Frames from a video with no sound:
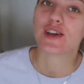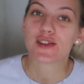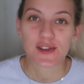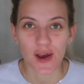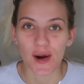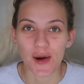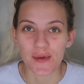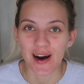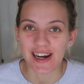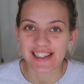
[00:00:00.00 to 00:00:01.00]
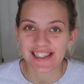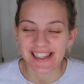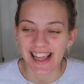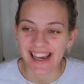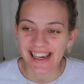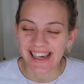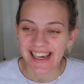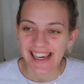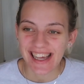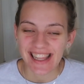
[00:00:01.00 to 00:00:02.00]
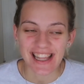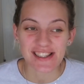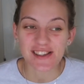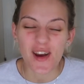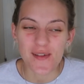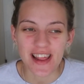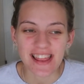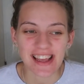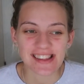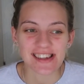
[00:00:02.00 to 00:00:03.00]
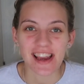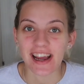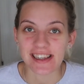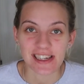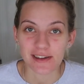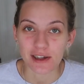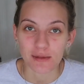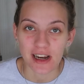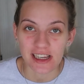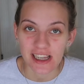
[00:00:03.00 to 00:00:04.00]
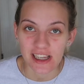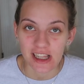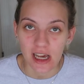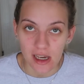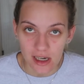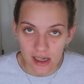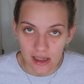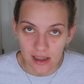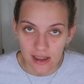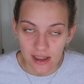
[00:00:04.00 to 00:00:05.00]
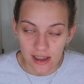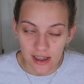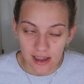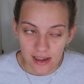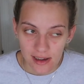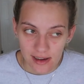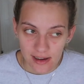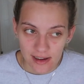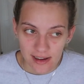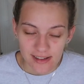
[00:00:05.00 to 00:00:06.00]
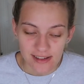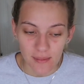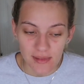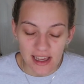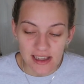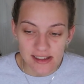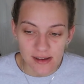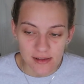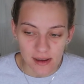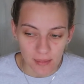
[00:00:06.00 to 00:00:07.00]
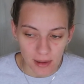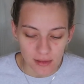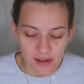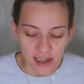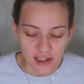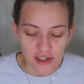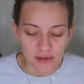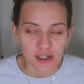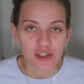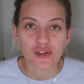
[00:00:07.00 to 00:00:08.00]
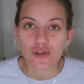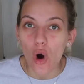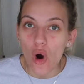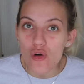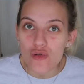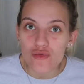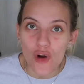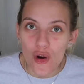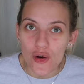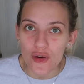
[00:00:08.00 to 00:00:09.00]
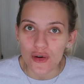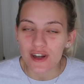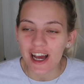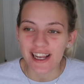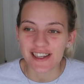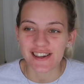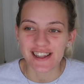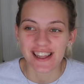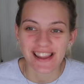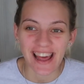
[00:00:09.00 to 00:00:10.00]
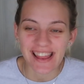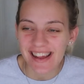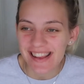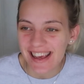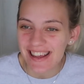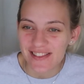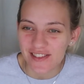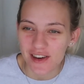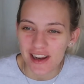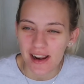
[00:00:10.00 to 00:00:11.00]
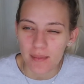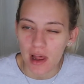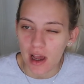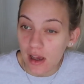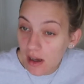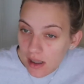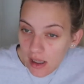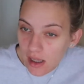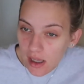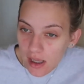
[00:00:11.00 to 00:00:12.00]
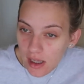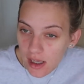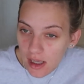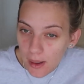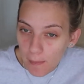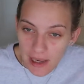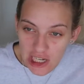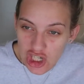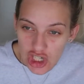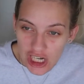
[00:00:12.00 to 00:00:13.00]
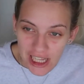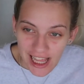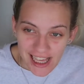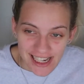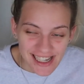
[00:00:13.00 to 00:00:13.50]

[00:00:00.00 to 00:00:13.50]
So much, like, there's so many things that you hate to hear when you're pregnant. You're like, some things that some people say to you are so rude and you they don't think it's rude and I'm like, bitch, like...